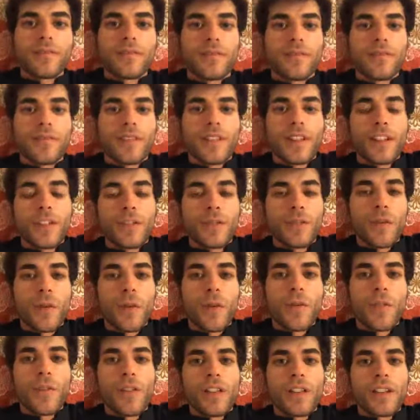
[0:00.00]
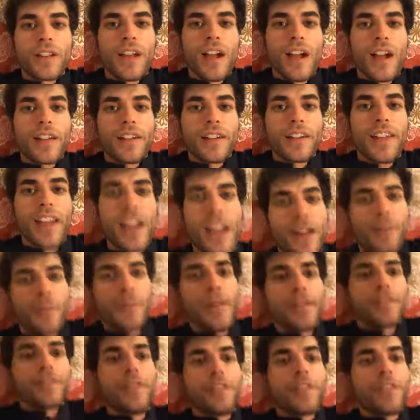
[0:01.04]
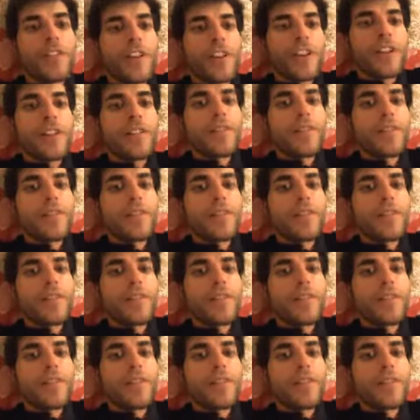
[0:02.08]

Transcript: enroll in Khan Academy for free.